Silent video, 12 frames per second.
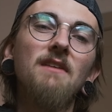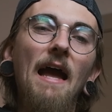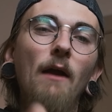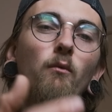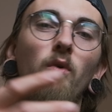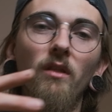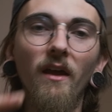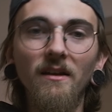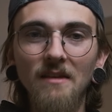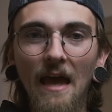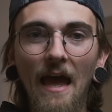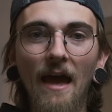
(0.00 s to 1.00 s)
I would
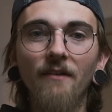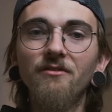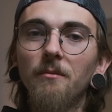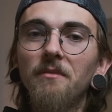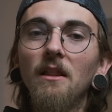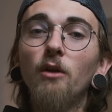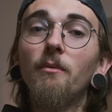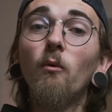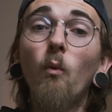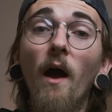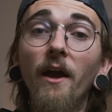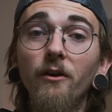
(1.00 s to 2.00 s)
like to have something a little
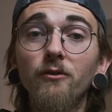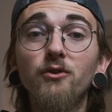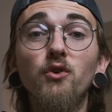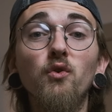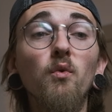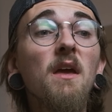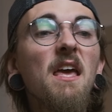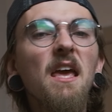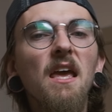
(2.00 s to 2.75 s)
bit wider to